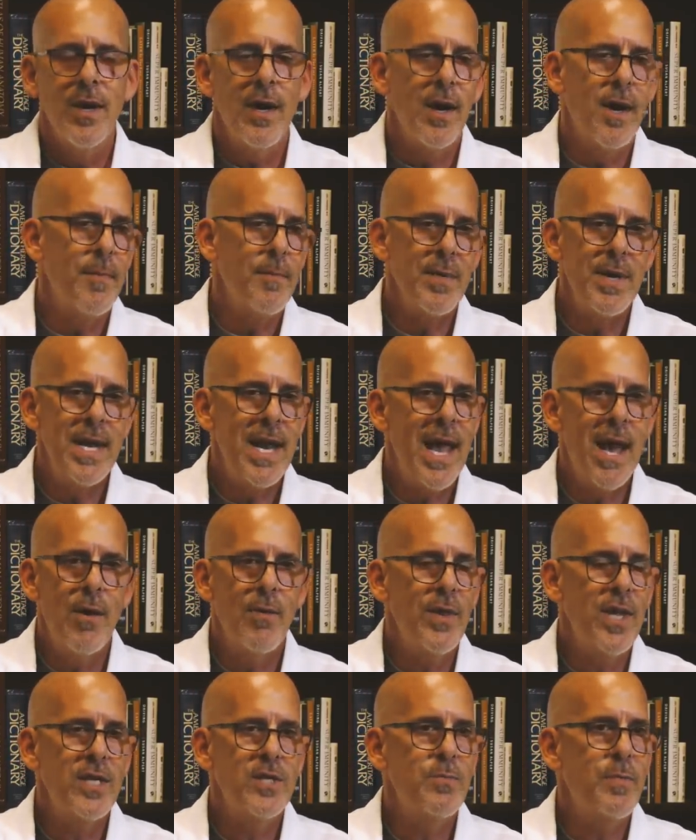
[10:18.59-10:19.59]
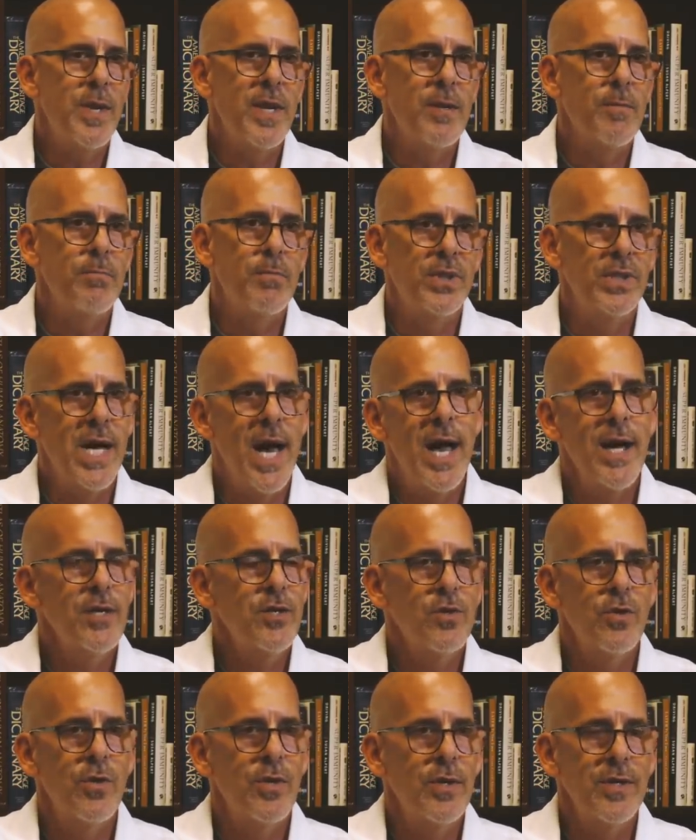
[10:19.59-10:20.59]
um, now that's being
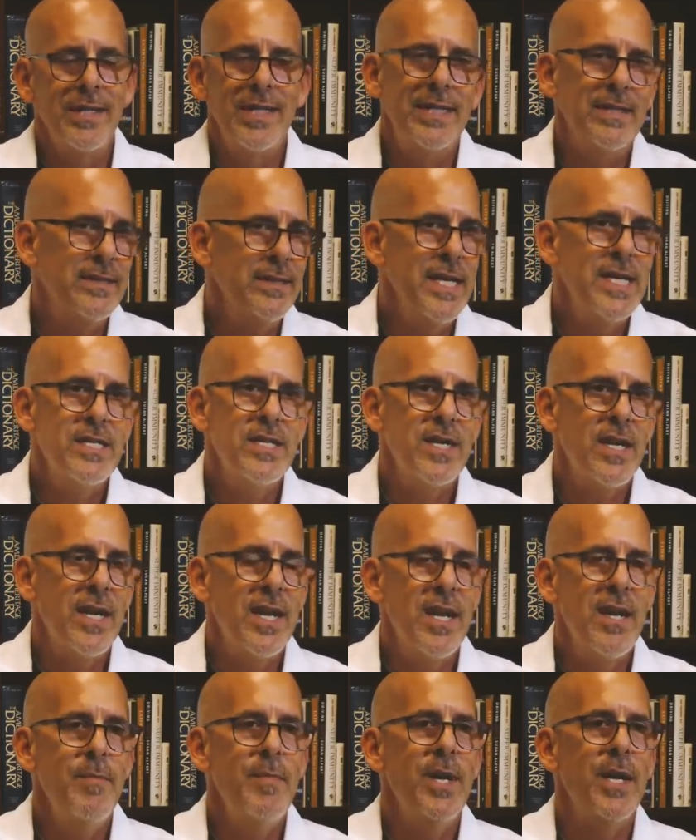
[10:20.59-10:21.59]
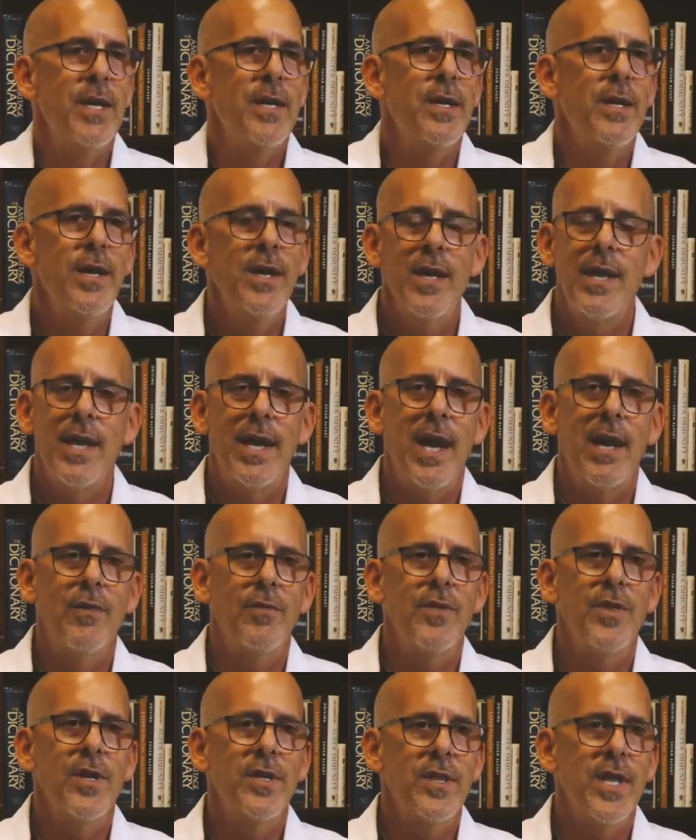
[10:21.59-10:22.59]
blocked or at least inhibited. And I
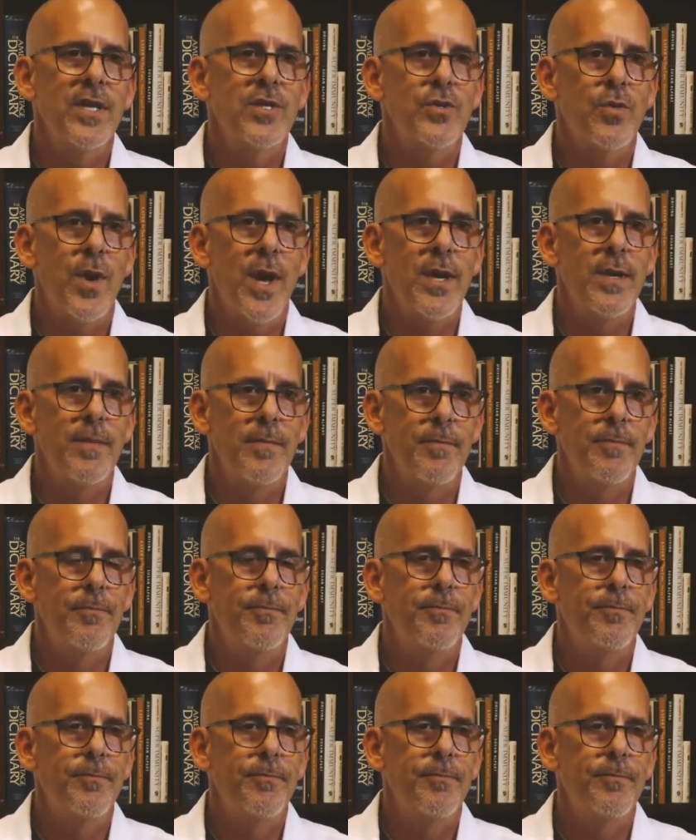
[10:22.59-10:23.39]
don't think that's right.